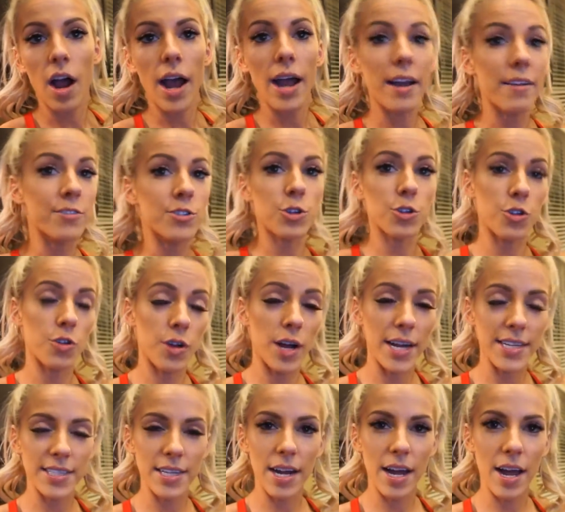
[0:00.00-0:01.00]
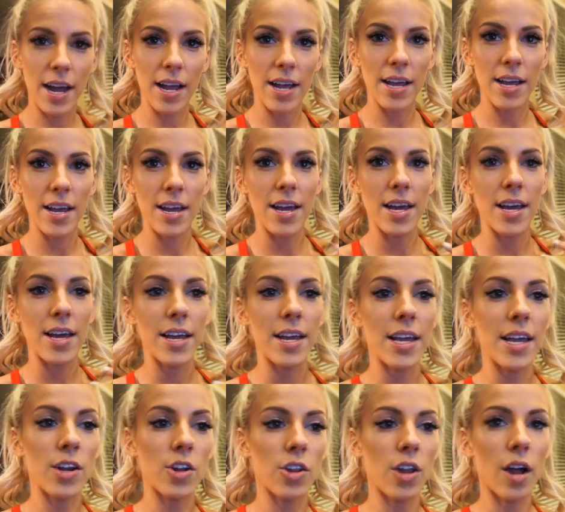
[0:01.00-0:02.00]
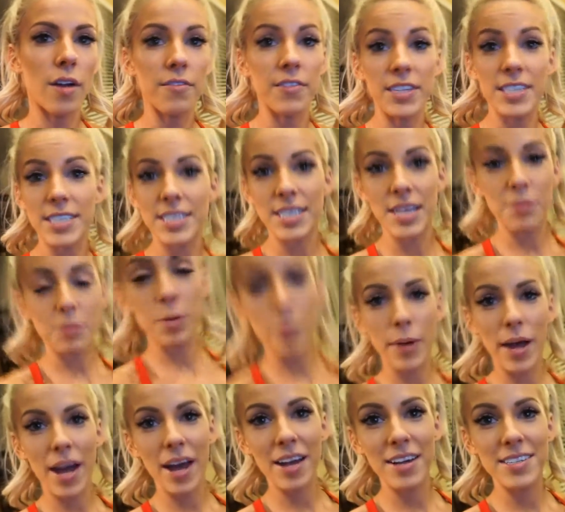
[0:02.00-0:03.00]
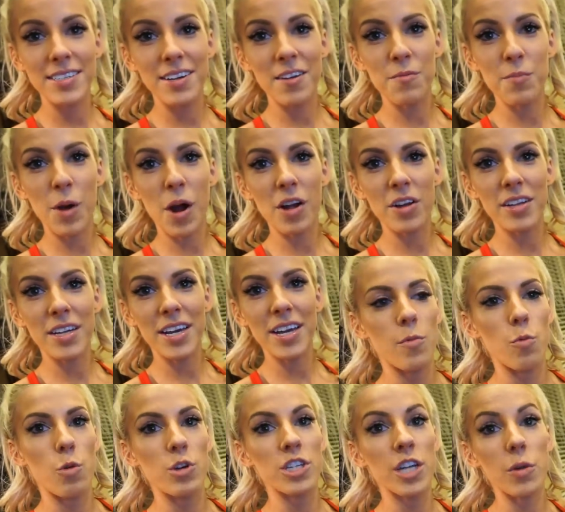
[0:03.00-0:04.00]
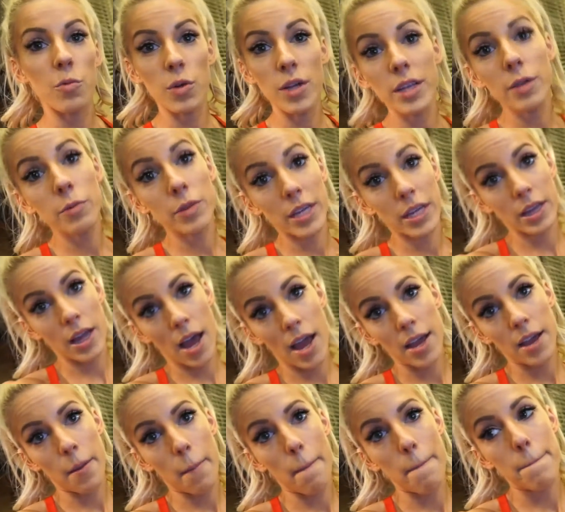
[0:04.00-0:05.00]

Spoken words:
I have showed you guys that I eat a lot of the steamer bags of broccoli, which I really, really like.